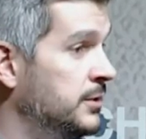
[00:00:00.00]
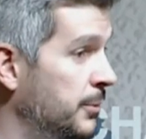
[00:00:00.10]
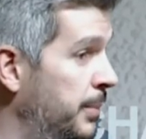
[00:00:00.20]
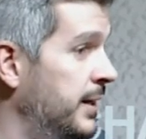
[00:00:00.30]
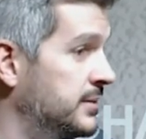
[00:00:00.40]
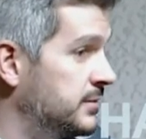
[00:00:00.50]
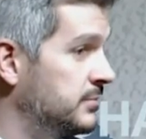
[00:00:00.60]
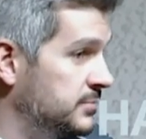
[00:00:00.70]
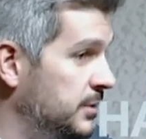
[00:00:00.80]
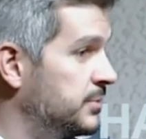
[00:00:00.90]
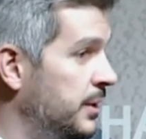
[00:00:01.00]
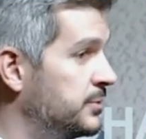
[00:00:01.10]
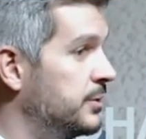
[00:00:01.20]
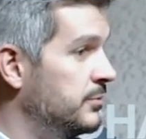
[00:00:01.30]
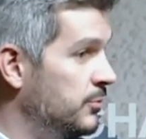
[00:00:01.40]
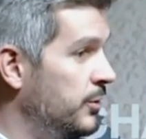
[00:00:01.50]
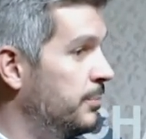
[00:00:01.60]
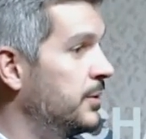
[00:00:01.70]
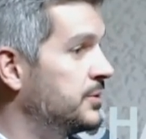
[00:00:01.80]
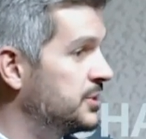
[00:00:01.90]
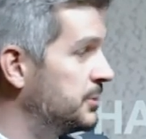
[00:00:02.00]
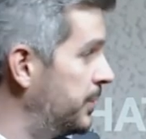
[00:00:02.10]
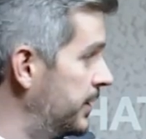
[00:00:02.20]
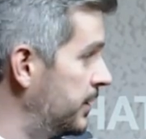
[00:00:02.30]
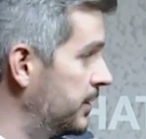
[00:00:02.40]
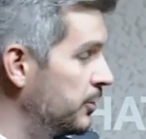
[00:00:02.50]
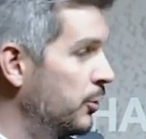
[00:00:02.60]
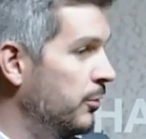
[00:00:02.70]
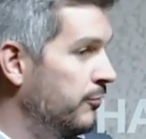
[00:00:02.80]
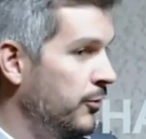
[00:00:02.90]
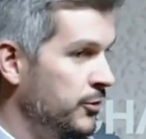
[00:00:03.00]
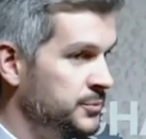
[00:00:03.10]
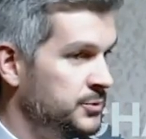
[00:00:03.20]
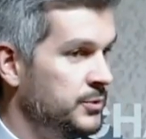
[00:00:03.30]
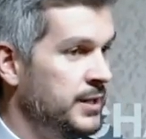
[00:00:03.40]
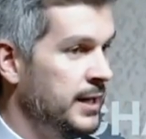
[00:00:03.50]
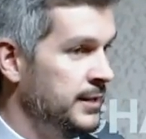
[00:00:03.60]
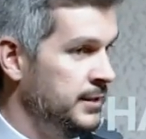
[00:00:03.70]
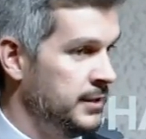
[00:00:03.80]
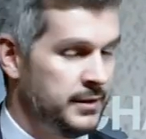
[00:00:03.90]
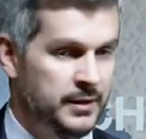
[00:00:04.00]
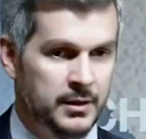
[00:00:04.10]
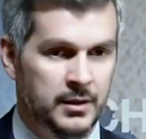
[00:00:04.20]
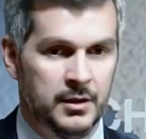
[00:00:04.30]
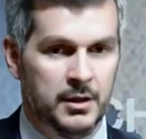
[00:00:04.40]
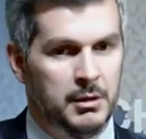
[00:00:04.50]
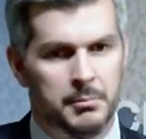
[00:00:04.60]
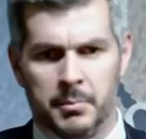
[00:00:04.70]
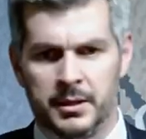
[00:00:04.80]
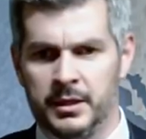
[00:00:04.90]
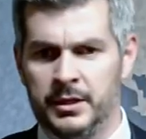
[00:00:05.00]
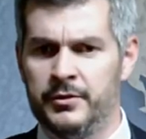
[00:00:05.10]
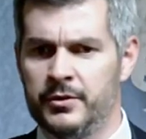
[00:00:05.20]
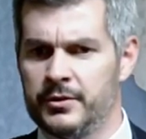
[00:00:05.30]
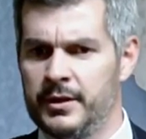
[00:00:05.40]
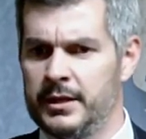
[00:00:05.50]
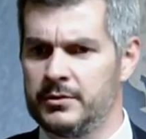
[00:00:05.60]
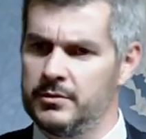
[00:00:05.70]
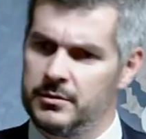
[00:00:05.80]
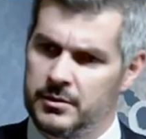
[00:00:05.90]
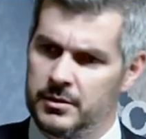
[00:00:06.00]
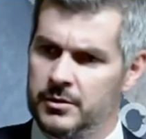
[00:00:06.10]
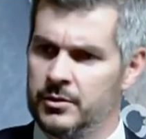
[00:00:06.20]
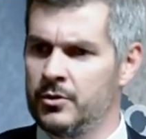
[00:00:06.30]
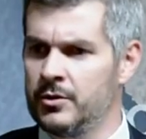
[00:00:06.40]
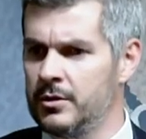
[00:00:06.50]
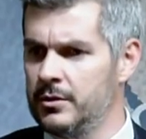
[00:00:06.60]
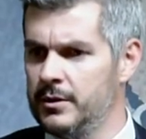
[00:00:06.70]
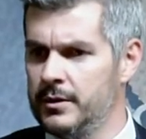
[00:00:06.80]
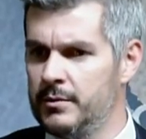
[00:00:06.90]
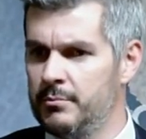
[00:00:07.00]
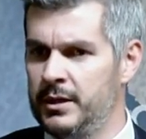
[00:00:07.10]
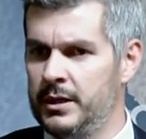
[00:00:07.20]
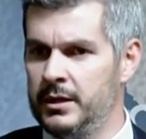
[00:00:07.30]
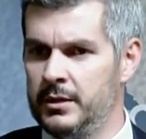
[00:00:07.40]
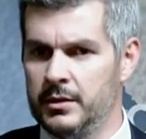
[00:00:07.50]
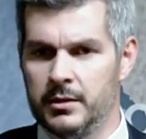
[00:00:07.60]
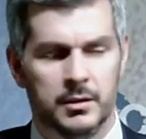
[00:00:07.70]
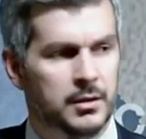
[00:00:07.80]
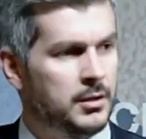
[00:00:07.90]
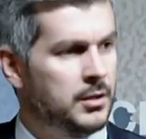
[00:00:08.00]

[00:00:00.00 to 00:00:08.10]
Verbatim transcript: done in the past. Sometimes we participated in global forums with that idea. But neither that nor being